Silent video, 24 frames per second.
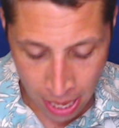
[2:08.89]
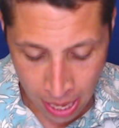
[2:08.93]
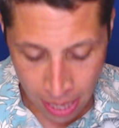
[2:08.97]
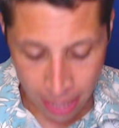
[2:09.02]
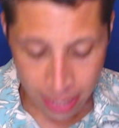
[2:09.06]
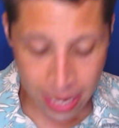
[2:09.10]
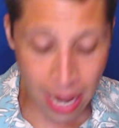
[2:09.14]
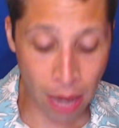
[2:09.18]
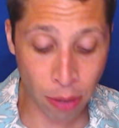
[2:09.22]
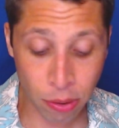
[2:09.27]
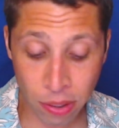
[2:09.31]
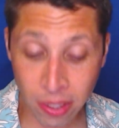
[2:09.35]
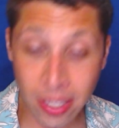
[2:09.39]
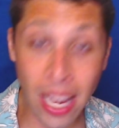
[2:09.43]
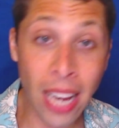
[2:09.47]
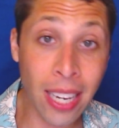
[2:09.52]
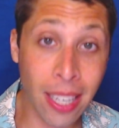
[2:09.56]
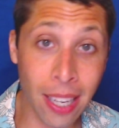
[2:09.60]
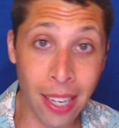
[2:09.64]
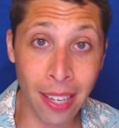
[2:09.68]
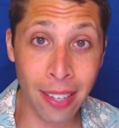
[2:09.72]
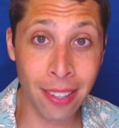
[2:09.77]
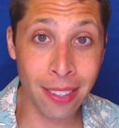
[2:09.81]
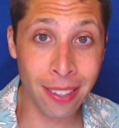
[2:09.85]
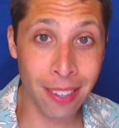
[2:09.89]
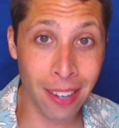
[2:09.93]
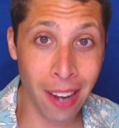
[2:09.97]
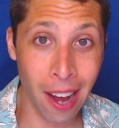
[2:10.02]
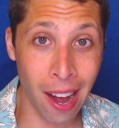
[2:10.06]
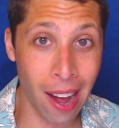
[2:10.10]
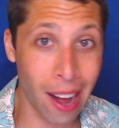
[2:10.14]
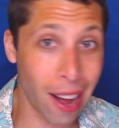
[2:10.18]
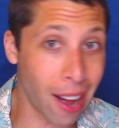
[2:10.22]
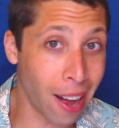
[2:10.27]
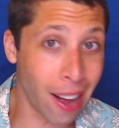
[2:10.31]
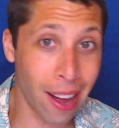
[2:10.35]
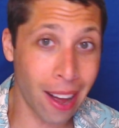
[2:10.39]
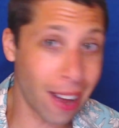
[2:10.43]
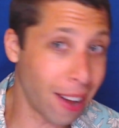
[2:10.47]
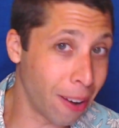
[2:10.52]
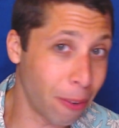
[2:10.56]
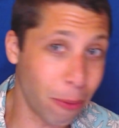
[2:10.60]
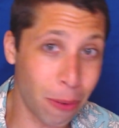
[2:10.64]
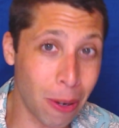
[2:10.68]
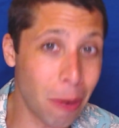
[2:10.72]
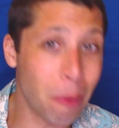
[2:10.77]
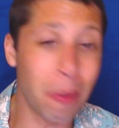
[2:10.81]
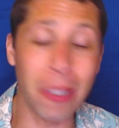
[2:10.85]
Now, second, uh,
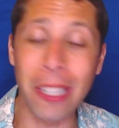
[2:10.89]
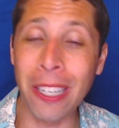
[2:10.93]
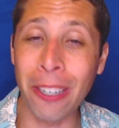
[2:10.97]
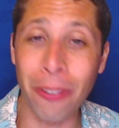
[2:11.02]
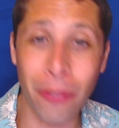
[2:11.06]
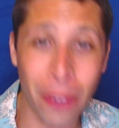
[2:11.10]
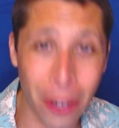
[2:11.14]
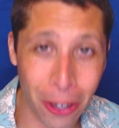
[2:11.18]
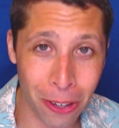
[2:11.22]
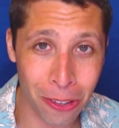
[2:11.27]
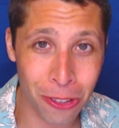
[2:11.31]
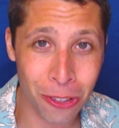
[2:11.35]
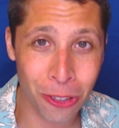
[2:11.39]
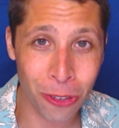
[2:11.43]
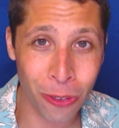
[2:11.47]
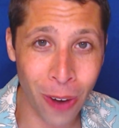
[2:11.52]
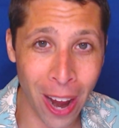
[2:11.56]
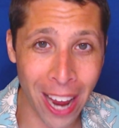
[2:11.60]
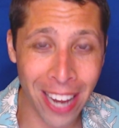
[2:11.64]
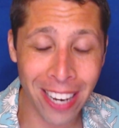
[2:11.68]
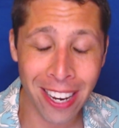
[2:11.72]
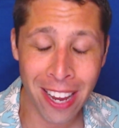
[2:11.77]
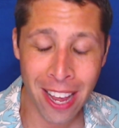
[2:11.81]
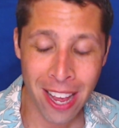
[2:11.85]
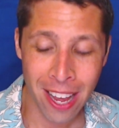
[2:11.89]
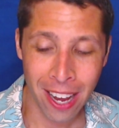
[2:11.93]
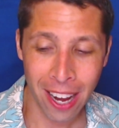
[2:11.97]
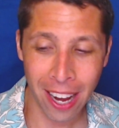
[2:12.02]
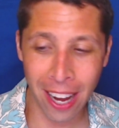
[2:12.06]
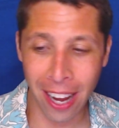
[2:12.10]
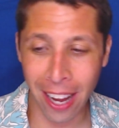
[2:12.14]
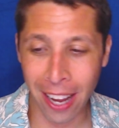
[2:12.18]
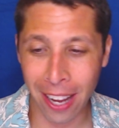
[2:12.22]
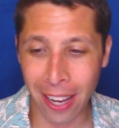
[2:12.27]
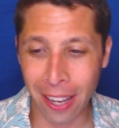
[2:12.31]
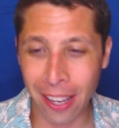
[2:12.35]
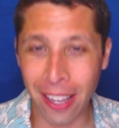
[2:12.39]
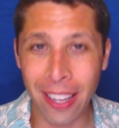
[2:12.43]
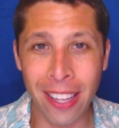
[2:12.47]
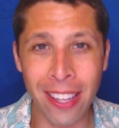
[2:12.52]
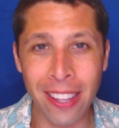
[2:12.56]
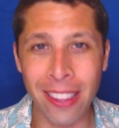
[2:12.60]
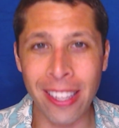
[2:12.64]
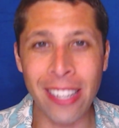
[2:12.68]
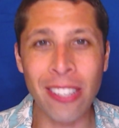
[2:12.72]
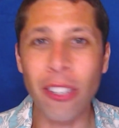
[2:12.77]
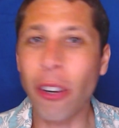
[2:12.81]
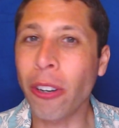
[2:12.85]
we would need a first, right? Uh,
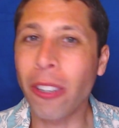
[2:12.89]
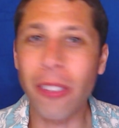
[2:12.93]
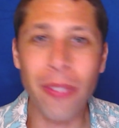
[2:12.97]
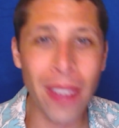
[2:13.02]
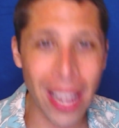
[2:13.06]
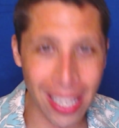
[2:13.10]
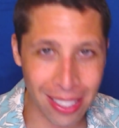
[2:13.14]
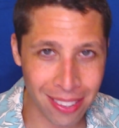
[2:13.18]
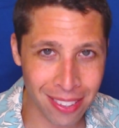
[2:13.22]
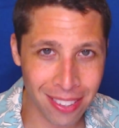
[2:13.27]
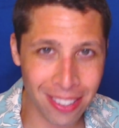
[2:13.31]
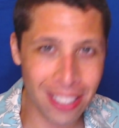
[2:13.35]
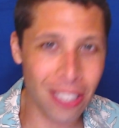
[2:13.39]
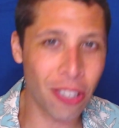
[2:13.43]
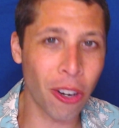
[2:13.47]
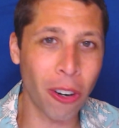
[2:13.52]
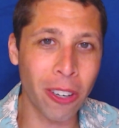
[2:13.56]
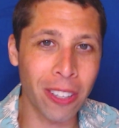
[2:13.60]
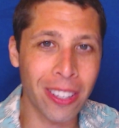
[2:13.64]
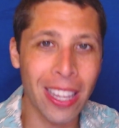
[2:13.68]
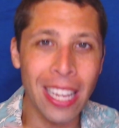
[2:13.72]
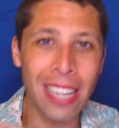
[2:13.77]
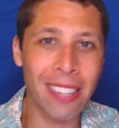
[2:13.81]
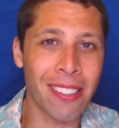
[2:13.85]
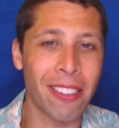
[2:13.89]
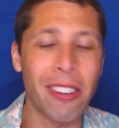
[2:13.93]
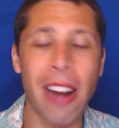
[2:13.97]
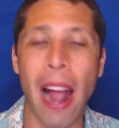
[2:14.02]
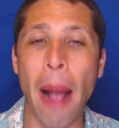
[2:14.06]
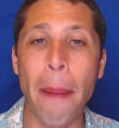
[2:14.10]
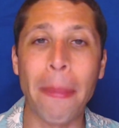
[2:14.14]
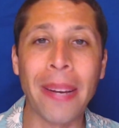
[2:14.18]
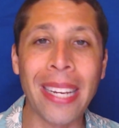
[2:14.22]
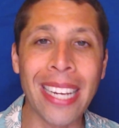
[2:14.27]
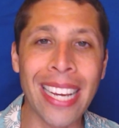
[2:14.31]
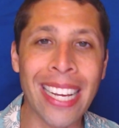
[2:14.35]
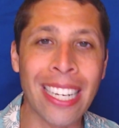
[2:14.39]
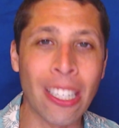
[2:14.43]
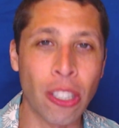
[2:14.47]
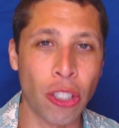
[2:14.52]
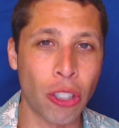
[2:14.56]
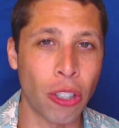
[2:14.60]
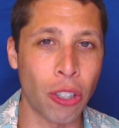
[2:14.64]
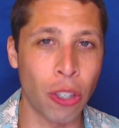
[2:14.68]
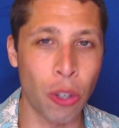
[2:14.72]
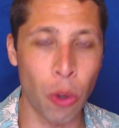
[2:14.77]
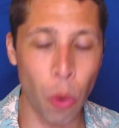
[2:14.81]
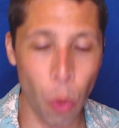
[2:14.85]
these aren't events. These aren't things that are happening in a
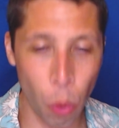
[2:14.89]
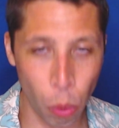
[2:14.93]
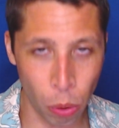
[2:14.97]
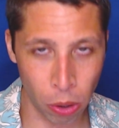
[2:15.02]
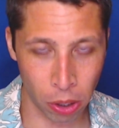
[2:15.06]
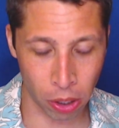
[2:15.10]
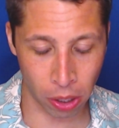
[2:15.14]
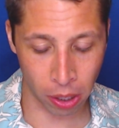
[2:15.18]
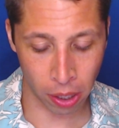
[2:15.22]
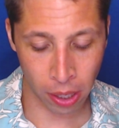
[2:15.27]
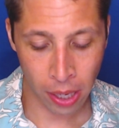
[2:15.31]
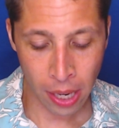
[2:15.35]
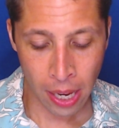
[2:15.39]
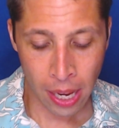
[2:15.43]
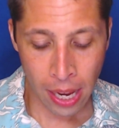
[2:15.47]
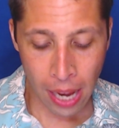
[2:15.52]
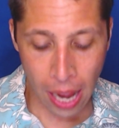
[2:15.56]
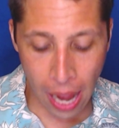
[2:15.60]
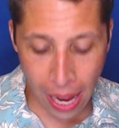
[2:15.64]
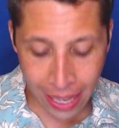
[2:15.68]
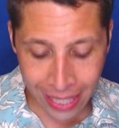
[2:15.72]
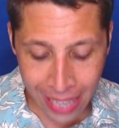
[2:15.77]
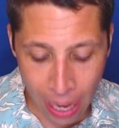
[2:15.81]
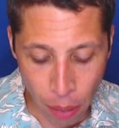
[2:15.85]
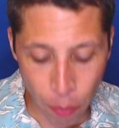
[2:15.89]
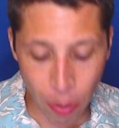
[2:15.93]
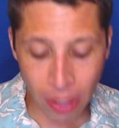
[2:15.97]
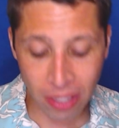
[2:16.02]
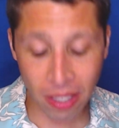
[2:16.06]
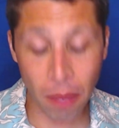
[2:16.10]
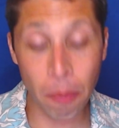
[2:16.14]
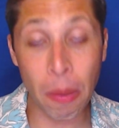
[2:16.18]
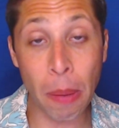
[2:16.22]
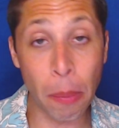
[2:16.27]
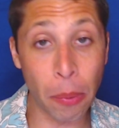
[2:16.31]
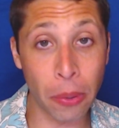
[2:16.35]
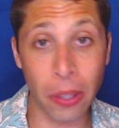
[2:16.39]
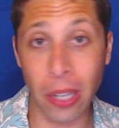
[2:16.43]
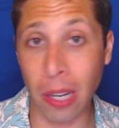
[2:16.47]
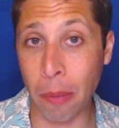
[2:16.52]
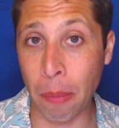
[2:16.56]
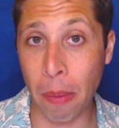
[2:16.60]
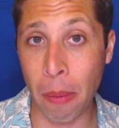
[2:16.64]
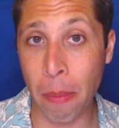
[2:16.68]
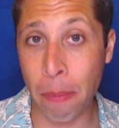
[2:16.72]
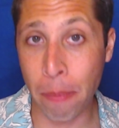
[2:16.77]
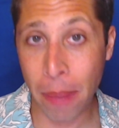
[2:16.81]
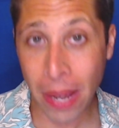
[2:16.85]
certain order. I get why some people are going to
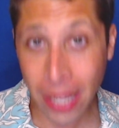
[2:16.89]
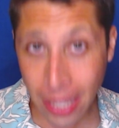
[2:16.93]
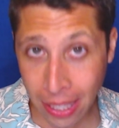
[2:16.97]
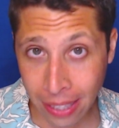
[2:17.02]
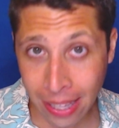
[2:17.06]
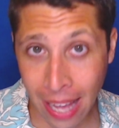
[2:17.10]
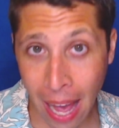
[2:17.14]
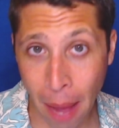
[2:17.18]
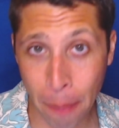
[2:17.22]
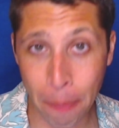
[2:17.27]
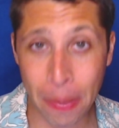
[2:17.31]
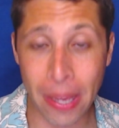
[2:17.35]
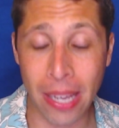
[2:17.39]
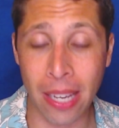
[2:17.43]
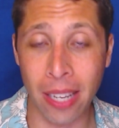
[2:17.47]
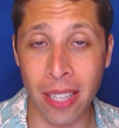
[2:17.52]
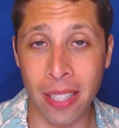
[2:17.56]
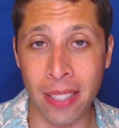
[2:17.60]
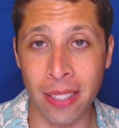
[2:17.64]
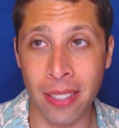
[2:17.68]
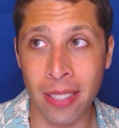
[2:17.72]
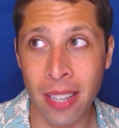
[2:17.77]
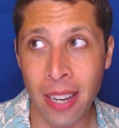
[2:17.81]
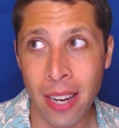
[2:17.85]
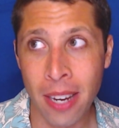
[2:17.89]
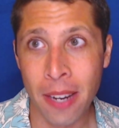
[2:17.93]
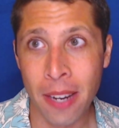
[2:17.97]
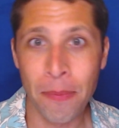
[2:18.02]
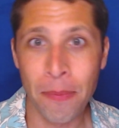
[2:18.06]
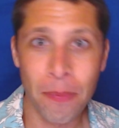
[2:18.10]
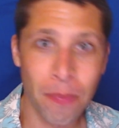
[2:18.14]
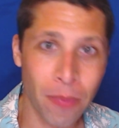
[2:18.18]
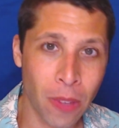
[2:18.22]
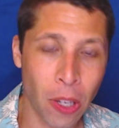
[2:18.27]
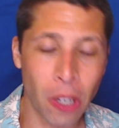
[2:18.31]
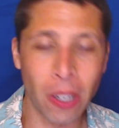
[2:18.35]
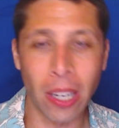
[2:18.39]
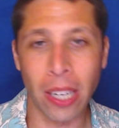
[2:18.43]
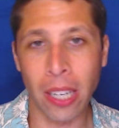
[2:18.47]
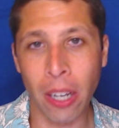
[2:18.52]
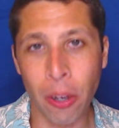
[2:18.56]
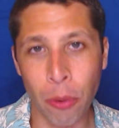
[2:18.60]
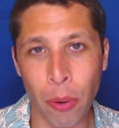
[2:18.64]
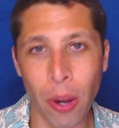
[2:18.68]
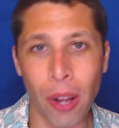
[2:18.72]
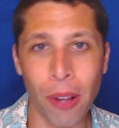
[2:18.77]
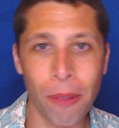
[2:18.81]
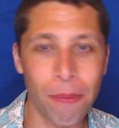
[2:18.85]
be picking that because you're like, oh,
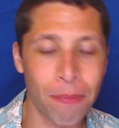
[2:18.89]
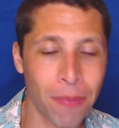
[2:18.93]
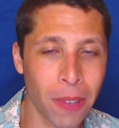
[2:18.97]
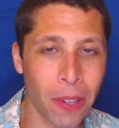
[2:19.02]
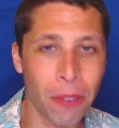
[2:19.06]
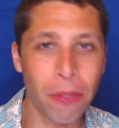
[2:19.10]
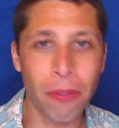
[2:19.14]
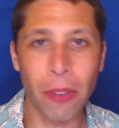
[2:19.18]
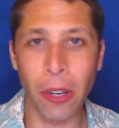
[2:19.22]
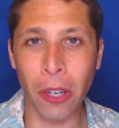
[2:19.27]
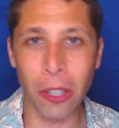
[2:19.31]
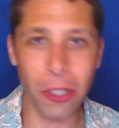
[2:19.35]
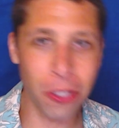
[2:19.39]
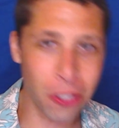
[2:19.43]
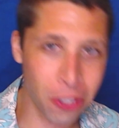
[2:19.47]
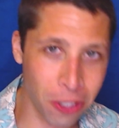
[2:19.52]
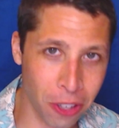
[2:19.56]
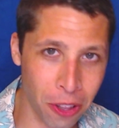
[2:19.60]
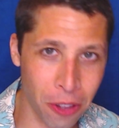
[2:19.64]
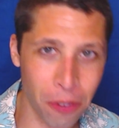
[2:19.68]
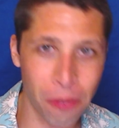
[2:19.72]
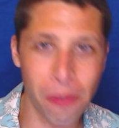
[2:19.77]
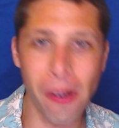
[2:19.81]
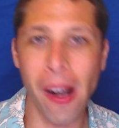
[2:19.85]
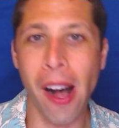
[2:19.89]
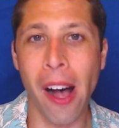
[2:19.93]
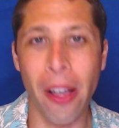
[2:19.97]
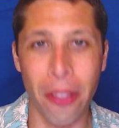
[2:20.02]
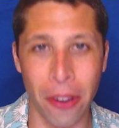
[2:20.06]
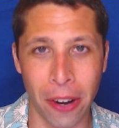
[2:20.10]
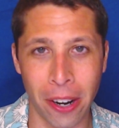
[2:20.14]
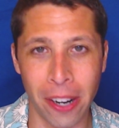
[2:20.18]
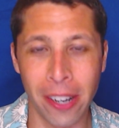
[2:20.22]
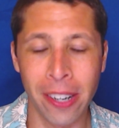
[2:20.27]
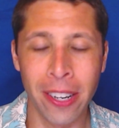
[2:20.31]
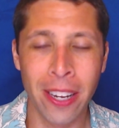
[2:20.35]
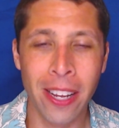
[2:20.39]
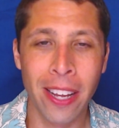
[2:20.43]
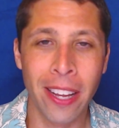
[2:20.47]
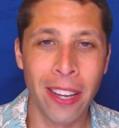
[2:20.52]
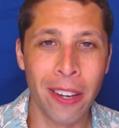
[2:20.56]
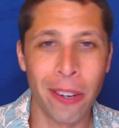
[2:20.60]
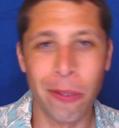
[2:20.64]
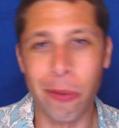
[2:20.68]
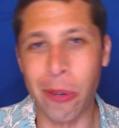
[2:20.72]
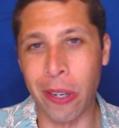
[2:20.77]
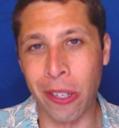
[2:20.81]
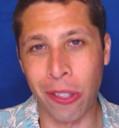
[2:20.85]
well, first, the father
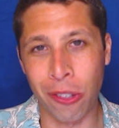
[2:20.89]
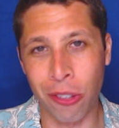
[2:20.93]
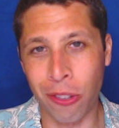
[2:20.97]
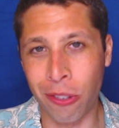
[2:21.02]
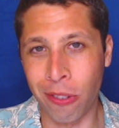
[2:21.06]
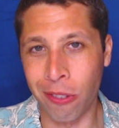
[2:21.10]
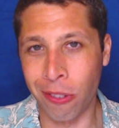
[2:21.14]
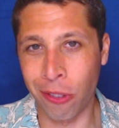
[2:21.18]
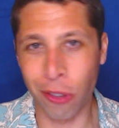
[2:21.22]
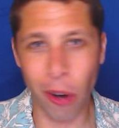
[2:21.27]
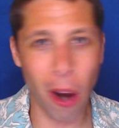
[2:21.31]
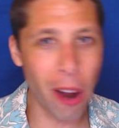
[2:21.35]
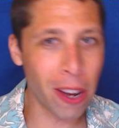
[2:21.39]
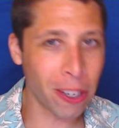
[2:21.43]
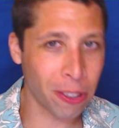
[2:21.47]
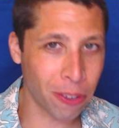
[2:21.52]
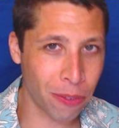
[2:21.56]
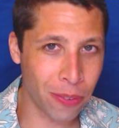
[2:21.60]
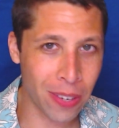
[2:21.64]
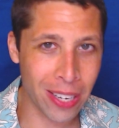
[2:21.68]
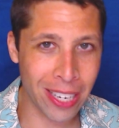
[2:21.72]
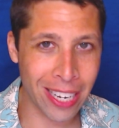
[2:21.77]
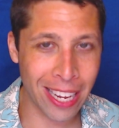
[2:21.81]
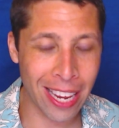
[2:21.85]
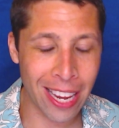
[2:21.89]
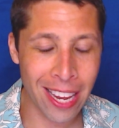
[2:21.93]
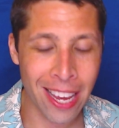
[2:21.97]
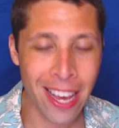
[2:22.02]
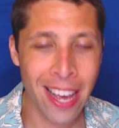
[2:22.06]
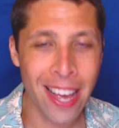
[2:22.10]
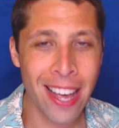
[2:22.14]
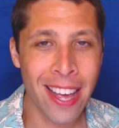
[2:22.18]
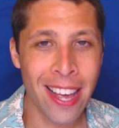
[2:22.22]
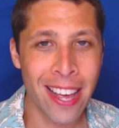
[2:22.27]
was drawing graffiti.